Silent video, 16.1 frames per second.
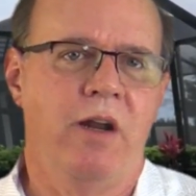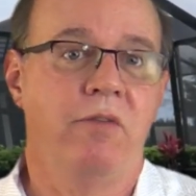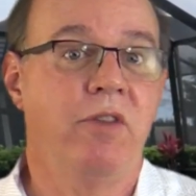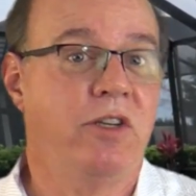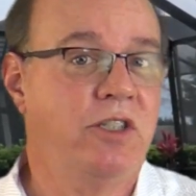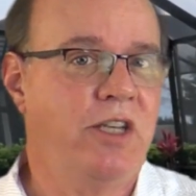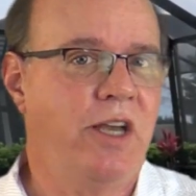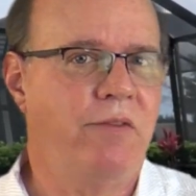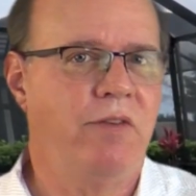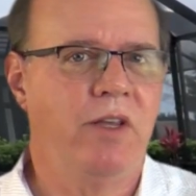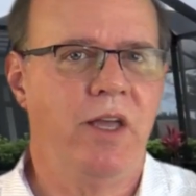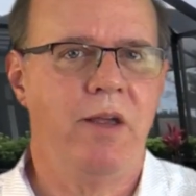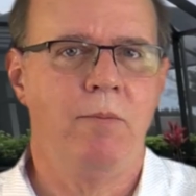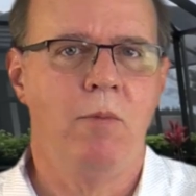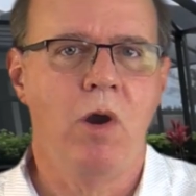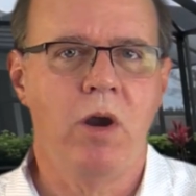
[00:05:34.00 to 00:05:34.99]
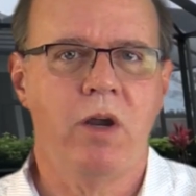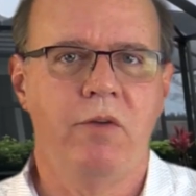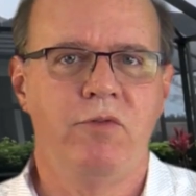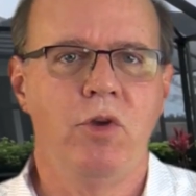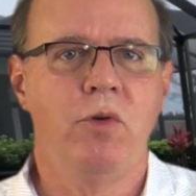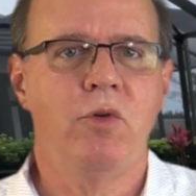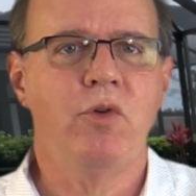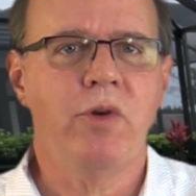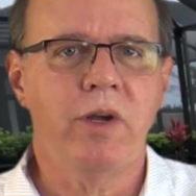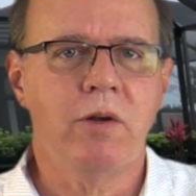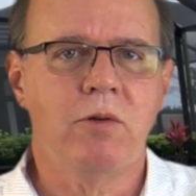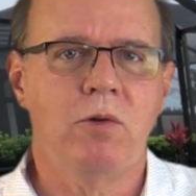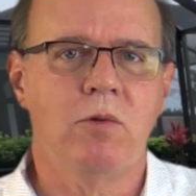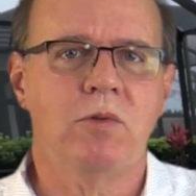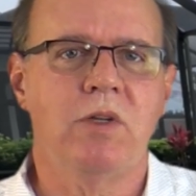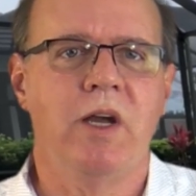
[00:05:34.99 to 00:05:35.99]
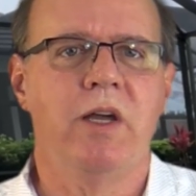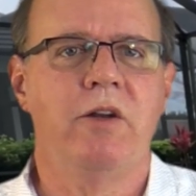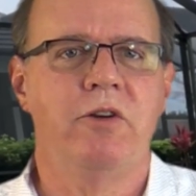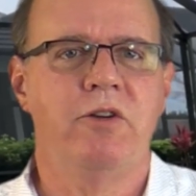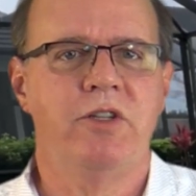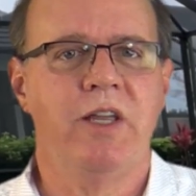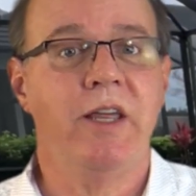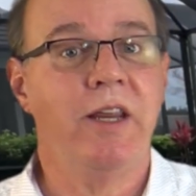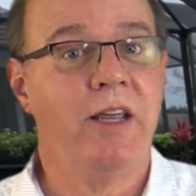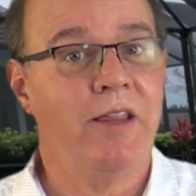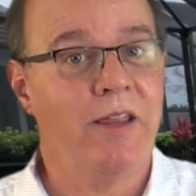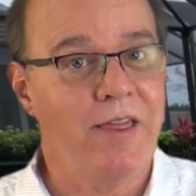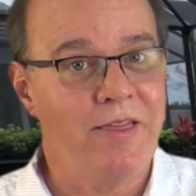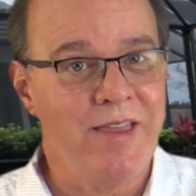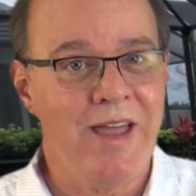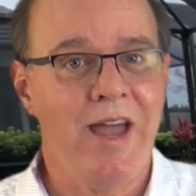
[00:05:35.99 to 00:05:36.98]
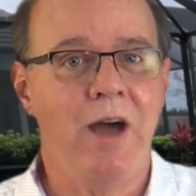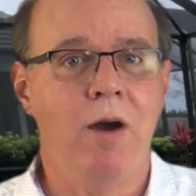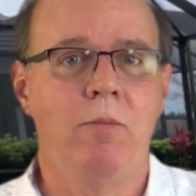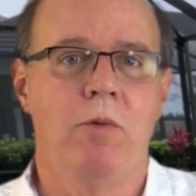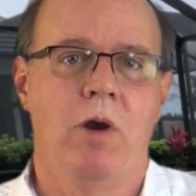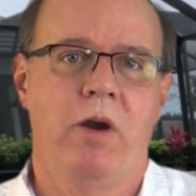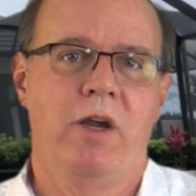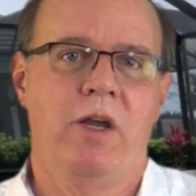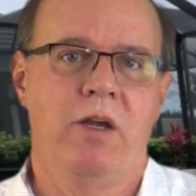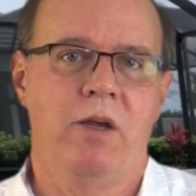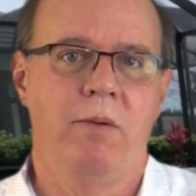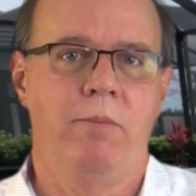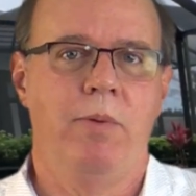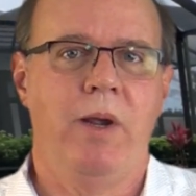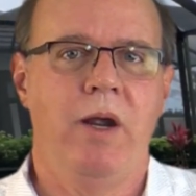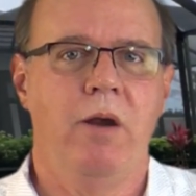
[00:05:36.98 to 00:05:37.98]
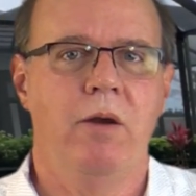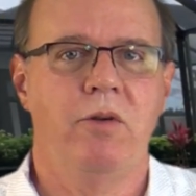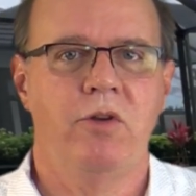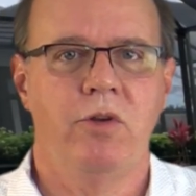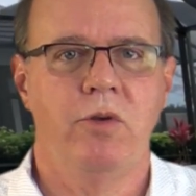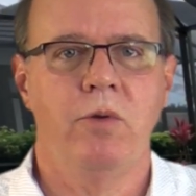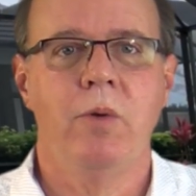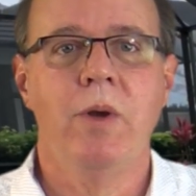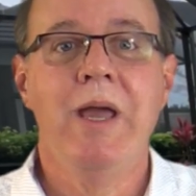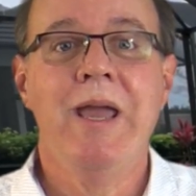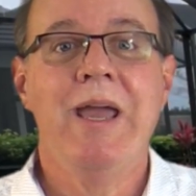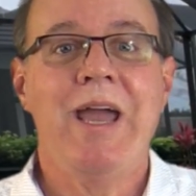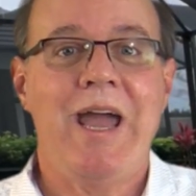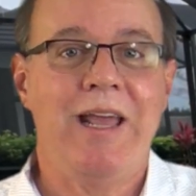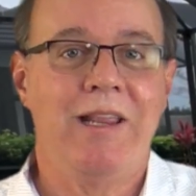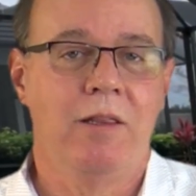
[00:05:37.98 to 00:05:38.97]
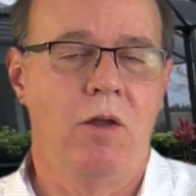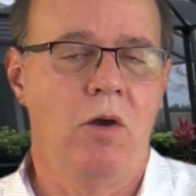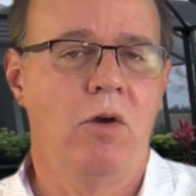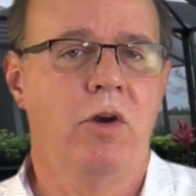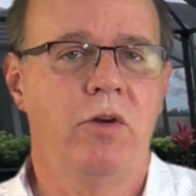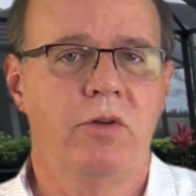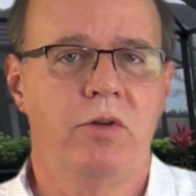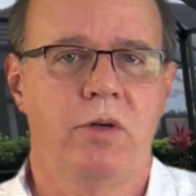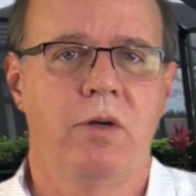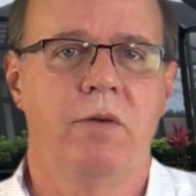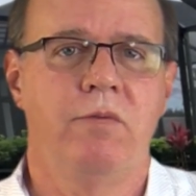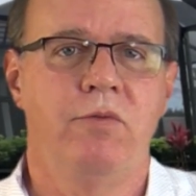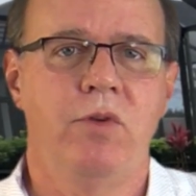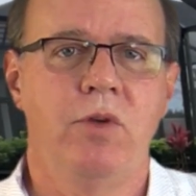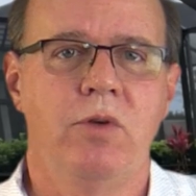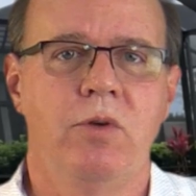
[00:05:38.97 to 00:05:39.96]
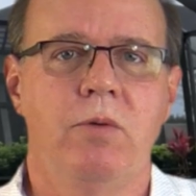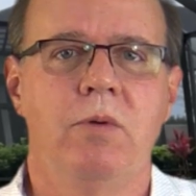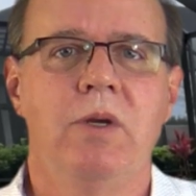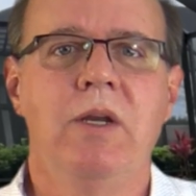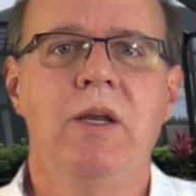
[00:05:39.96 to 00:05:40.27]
of the 7-day market view, critical to understanding the now market compared to a longer term view.